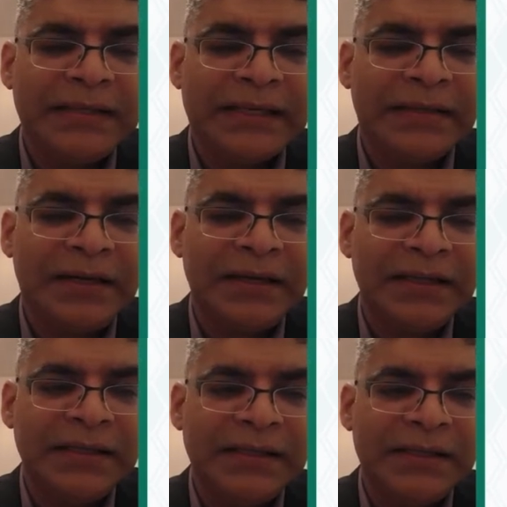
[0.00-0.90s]

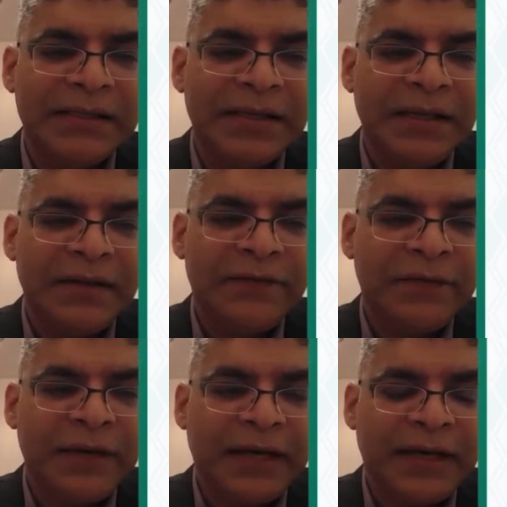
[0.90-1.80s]
technologies
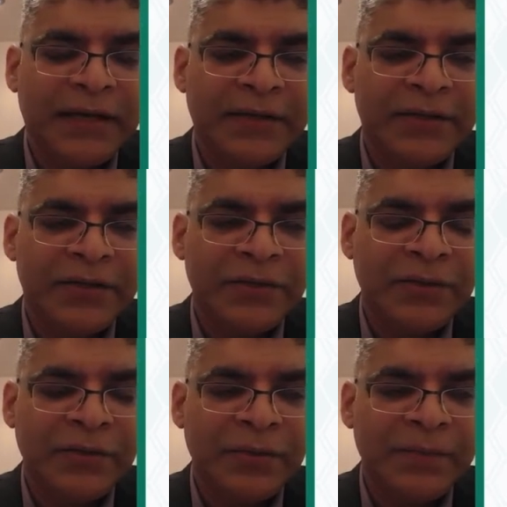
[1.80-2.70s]

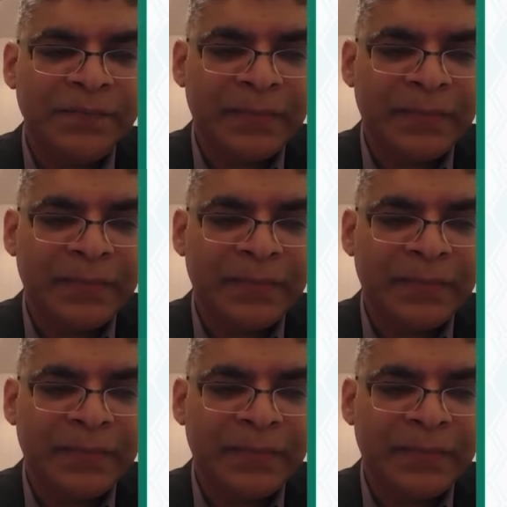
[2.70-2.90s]
to